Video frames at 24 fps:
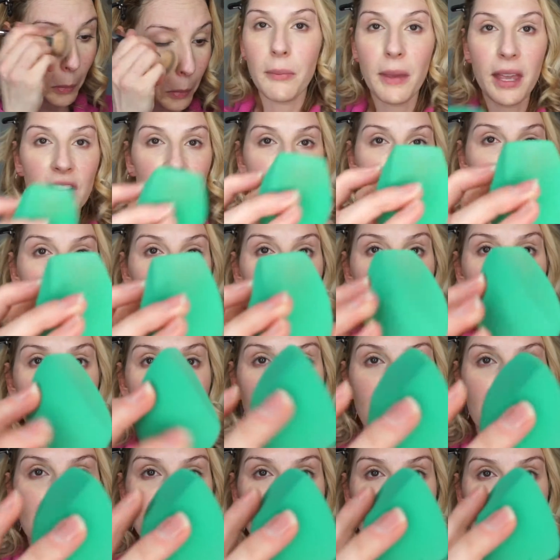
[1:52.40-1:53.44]
Make sure you
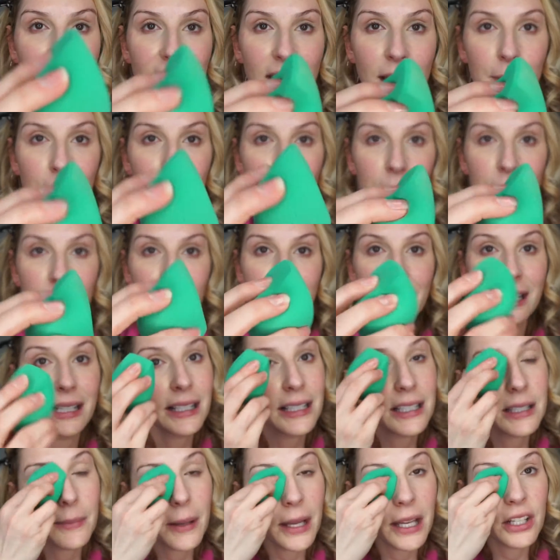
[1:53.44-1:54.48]
take a damp
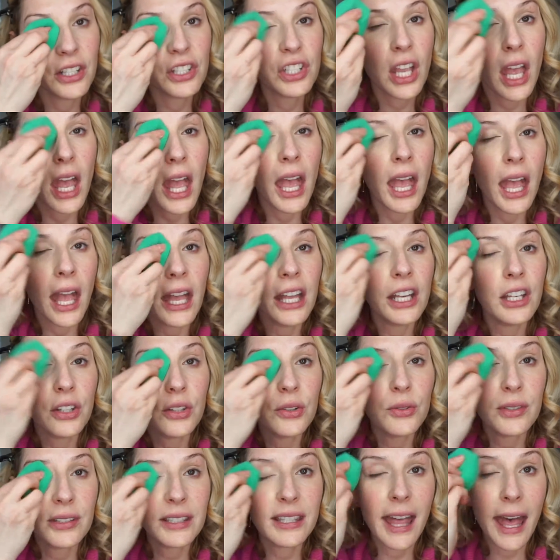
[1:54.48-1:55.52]
blending sponge and
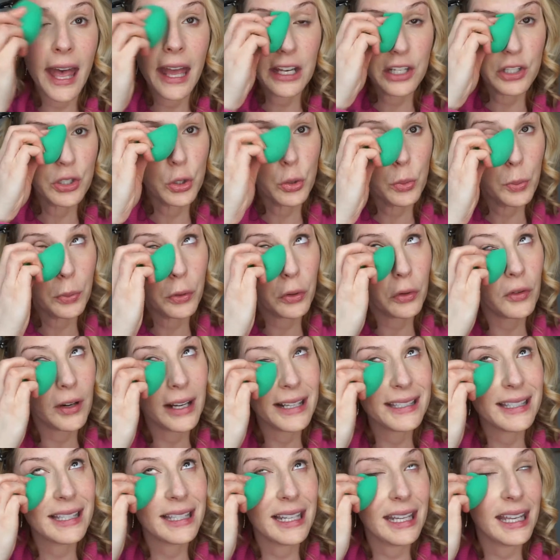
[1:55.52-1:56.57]
use that to
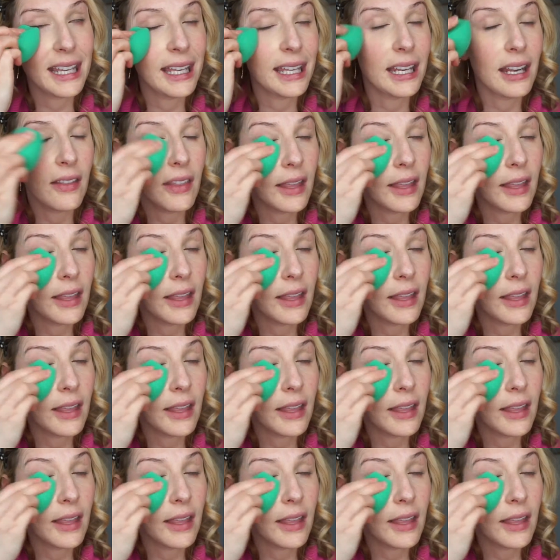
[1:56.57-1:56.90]
press it in.